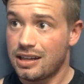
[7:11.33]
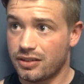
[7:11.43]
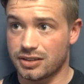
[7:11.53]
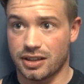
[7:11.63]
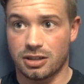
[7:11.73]

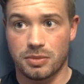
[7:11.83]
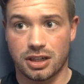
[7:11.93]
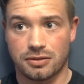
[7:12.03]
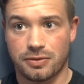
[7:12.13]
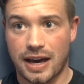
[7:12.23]
There's
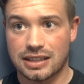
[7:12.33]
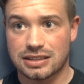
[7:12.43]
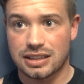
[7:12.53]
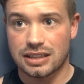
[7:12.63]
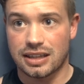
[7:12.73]
intermittent
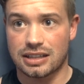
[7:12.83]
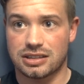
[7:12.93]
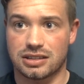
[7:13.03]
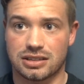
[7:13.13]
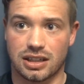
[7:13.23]
fasting.
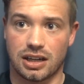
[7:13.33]
That's just